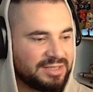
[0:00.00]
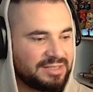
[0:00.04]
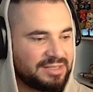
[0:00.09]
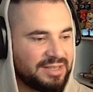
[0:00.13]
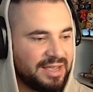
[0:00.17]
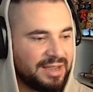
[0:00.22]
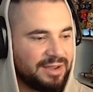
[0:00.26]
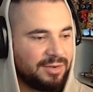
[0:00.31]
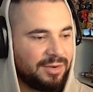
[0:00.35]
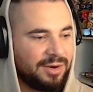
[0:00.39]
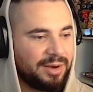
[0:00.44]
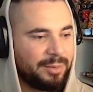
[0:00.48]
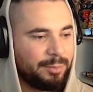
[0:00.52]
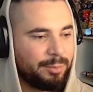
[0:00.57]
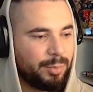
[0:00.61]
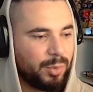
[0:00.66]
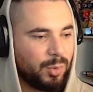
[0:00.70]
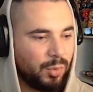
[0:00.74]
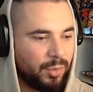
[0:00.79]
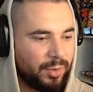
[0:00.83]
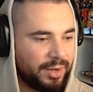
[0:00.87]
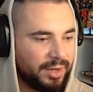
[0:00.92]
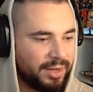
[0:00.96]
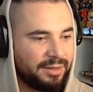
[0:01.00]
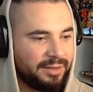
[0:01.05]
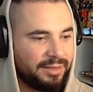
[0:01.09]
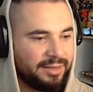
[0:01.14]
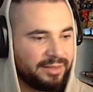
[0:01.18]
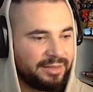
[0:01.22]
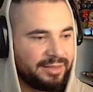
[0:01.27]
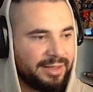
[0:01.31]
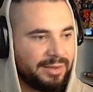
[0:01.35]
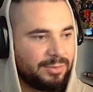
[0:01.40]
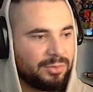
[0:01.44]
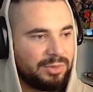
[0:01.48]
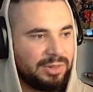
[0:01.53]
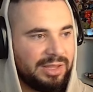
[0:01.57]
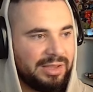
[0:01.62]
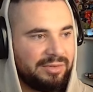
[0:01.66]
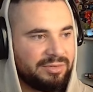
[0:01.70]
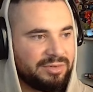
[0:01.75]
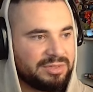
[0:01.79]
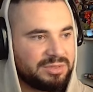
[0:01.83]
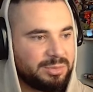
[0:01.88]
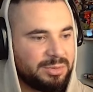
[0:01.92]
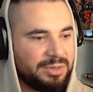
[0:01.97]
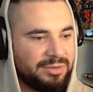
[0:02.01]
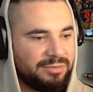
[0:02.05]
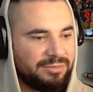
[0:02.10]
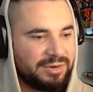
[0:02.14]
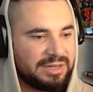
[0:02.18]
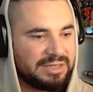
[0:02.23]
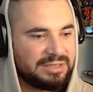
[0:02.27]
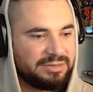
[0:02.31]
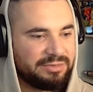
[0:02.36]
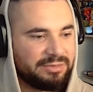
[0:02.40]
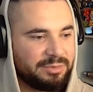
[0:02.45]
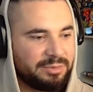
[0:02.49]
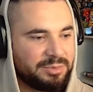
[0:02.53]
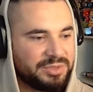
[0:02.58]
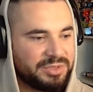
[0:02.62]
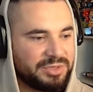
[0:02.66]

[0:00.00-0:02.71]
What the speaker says: because they're kind of boring, and then that will leave us with the rest of them.